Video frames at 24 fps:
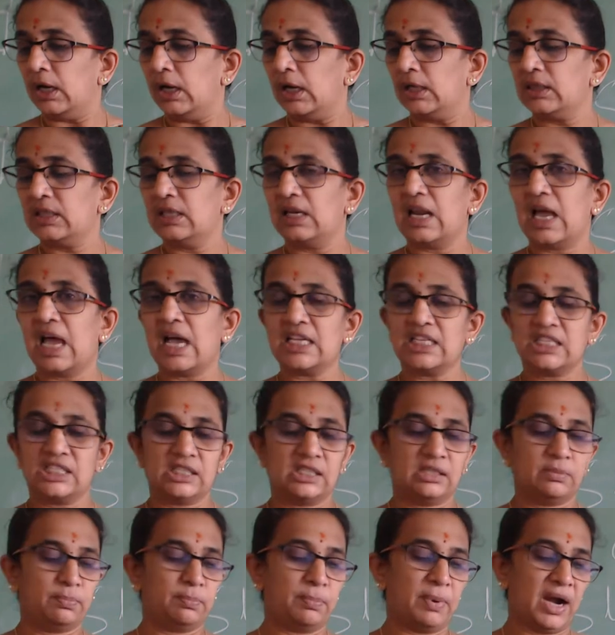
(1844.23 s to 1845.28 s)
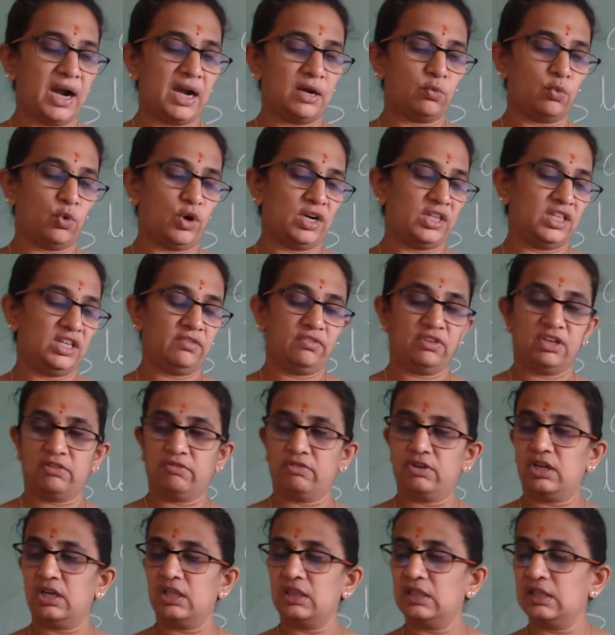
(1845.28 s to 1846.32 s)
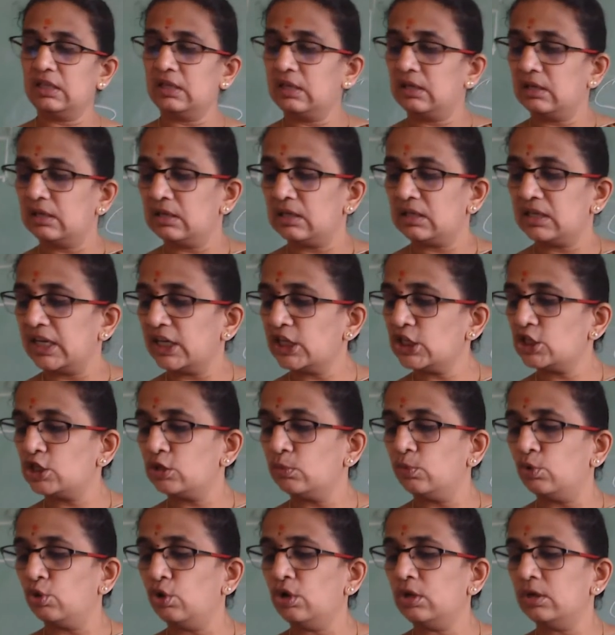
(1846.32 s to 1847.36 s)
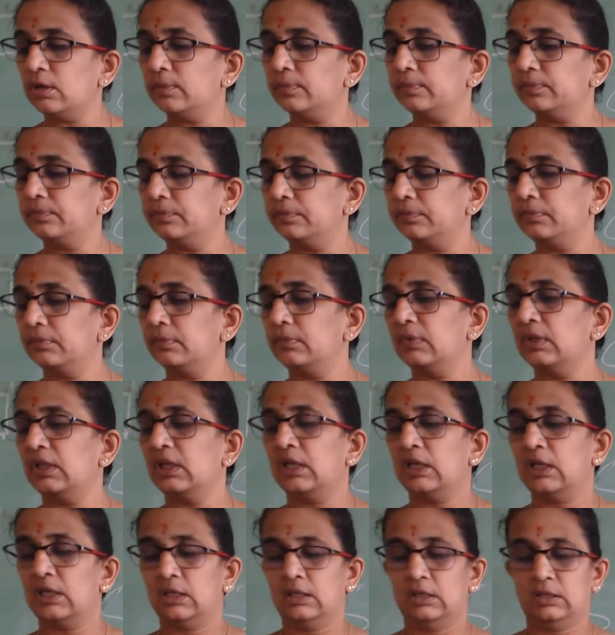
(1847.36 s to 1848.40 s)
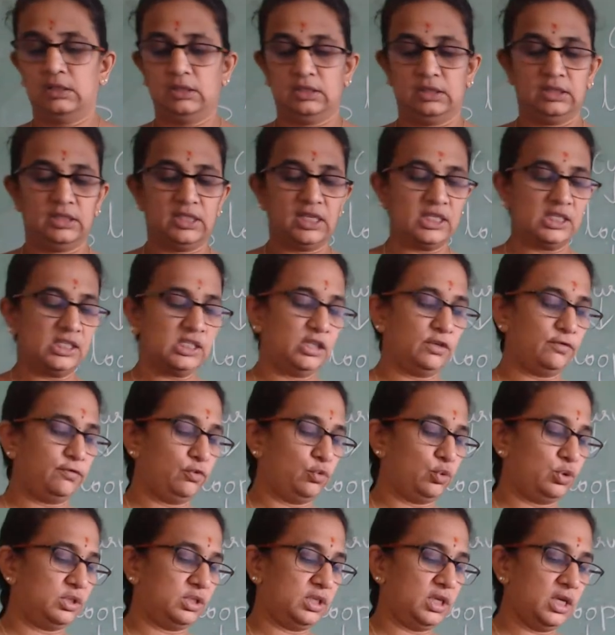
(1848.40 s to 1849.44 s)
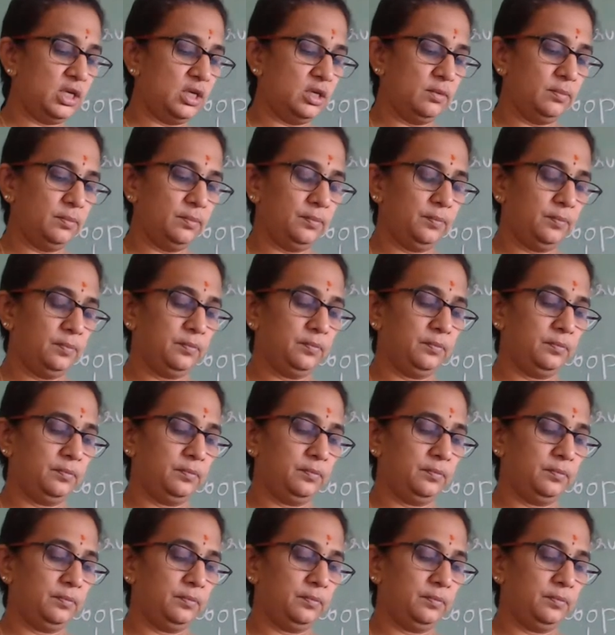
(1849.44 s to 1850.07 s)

And the last part, what they've given in the textbook, just if you see,